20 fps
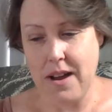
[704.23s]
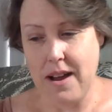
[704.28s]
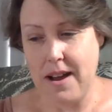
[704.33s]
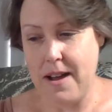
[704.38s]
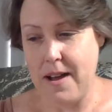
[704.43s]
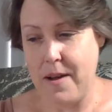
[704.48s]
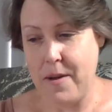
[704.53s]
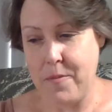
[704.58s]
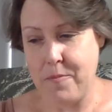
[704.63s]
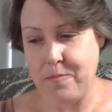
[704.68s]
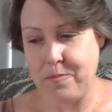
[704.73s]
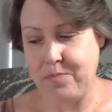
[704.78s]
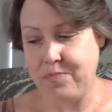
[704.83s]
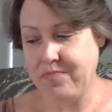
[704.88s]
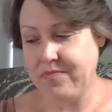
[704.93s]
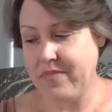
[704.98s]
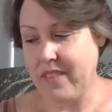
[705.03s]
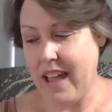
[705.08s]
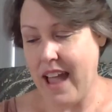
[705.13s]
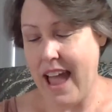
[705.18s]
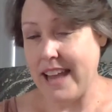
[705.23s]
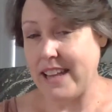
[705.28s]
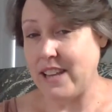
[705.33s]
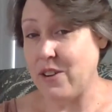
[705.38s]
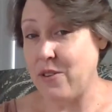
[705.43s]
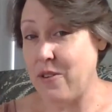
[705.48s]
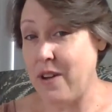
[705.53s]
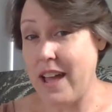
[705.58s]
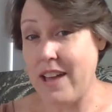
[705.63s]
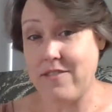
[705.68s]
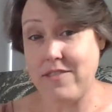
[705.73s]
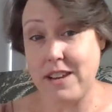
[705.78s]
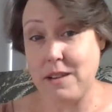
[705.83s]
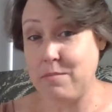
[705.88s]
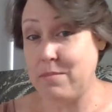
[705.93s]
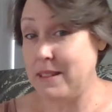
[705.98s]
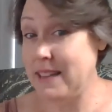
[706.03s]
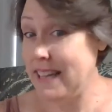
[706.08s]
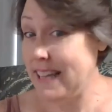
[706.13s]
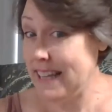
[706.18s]
I don't have any
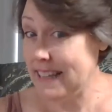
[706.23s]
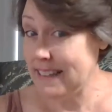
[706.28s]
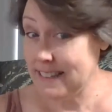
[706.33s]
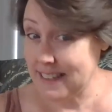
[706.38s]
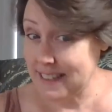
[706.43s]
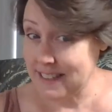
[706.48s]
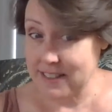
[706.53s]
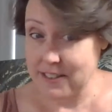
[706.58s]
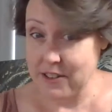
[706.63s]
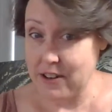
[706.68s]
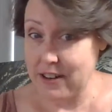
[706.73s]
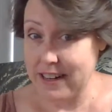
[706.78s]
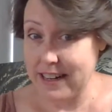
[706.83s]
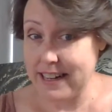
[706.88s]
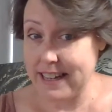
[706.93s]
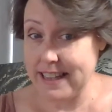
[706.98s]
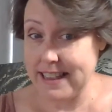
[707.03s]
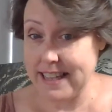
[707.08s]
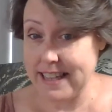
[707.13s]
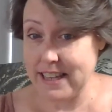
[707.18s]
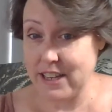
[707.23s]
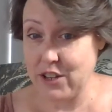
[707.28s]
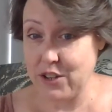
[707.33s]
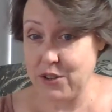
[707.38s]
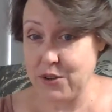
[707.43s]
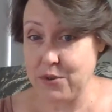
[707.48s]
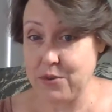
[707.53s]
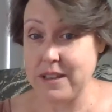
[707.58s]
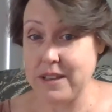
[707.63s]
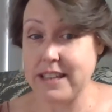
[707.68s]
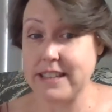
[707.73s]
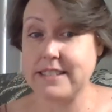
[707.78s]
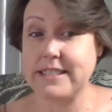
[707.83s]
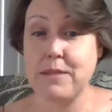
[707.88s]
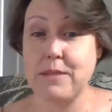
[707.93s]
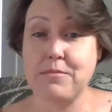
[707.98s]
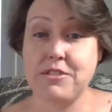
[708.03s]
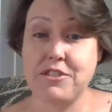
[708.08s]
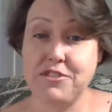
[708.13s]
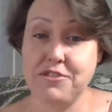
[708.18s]
plans to start anything new
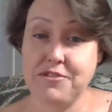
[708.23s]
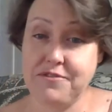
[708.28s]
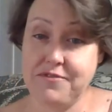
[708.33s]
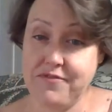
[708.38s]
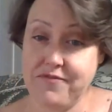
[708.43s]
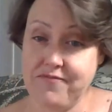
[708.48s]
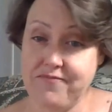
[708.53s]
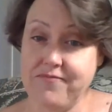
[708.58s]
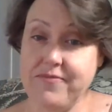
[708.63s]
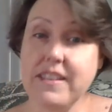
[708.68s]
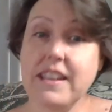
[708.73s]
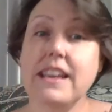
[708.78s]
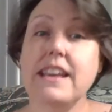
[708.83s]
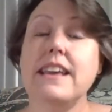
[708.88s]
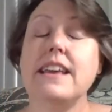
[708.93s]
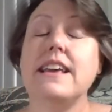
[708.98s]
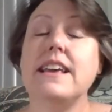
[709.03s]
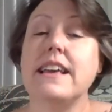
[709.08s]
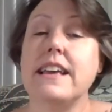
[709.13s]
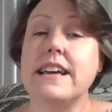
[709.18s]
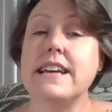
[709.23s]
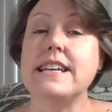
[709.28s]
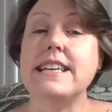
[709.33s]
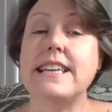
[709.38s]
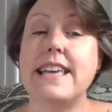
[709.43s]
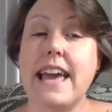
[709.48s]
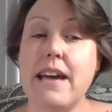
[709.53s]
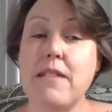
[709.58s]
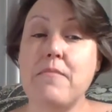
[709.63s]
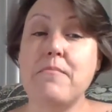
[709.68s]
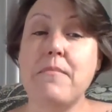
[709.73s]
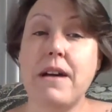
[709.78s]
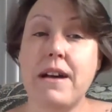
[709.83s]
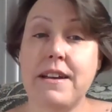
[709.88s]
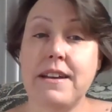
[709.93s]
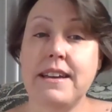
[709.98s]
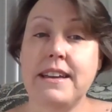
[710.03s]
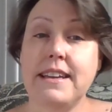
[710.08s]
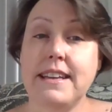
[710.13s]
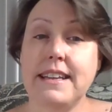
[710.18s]
except to get
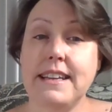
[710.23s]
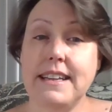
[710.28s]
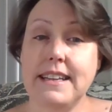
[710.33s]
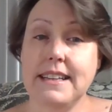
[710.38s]
my